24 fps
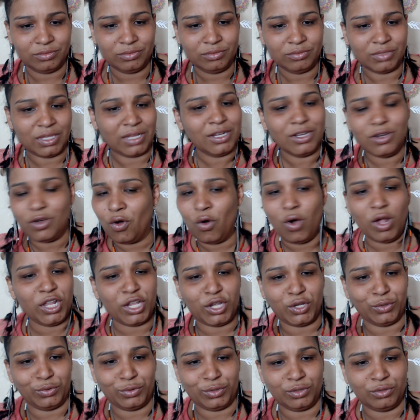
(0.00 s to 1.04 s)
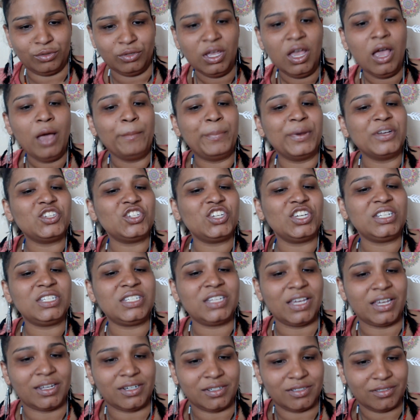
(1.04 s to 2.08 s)
They didn't call it hoodoo, but she
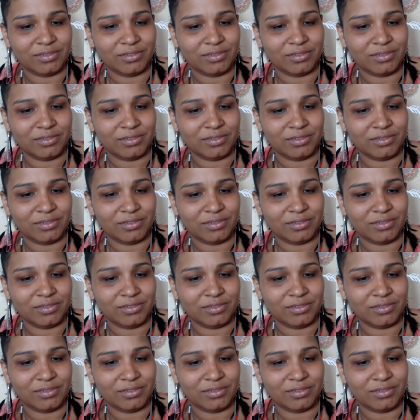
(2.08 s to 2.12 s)
did.